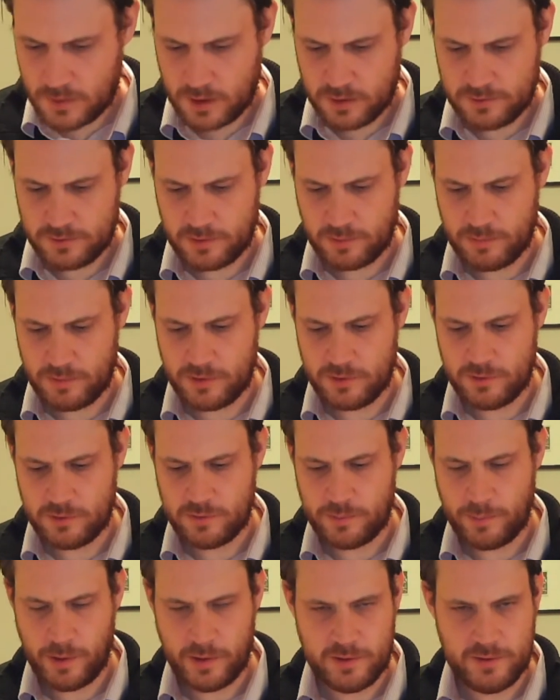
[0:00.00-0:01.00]
Some of the
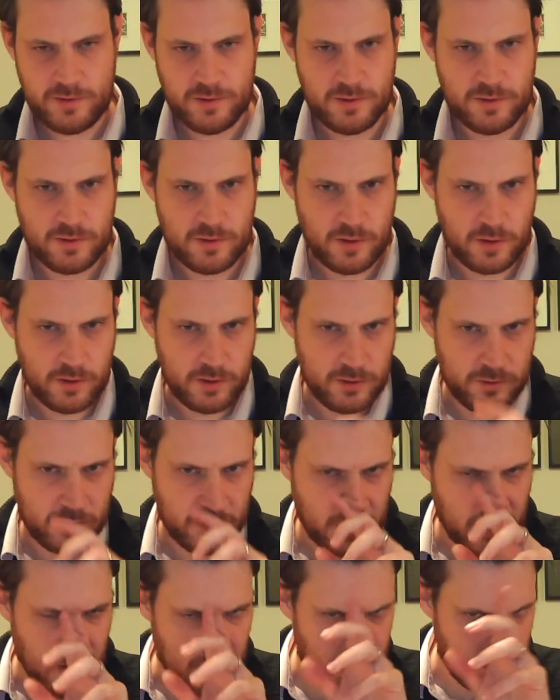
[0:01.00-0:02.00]
spices starting to
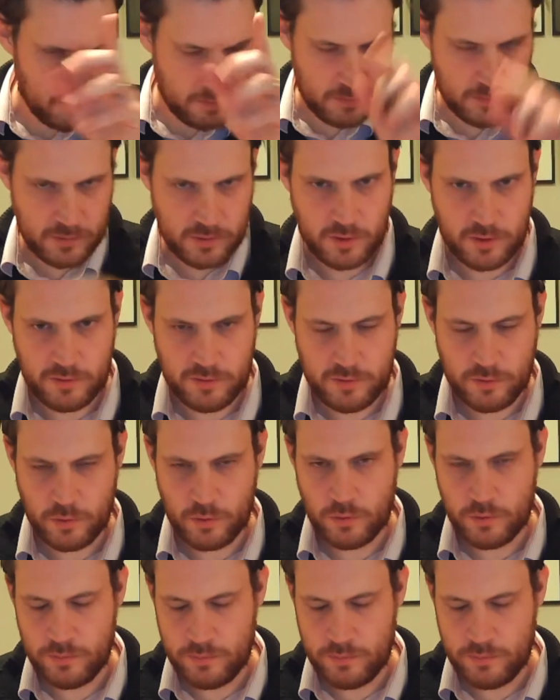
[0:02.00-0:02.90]
come to the fore,